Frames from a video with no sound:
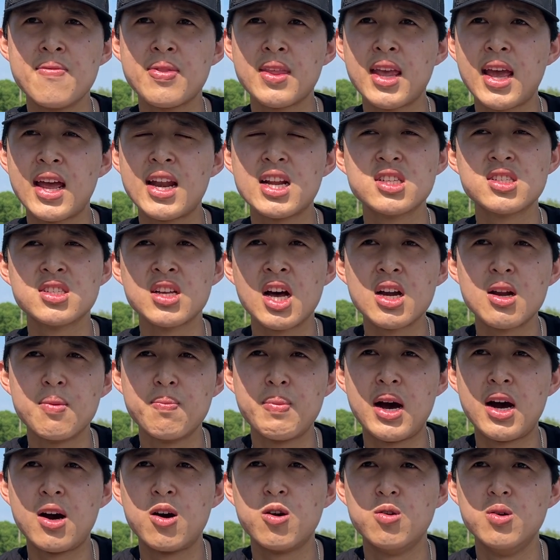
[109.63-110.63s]
And it's not
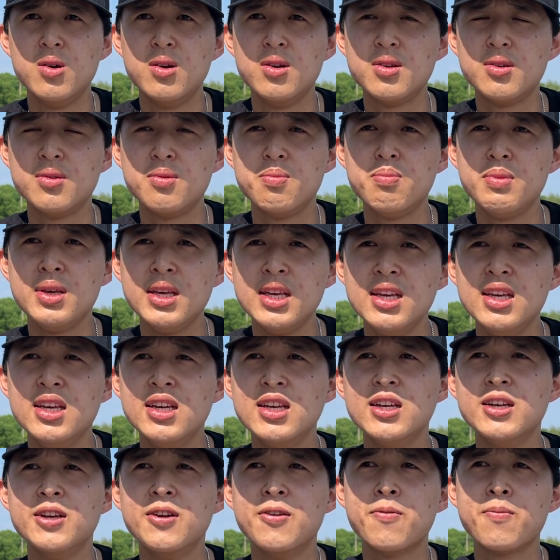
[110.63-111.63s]
about me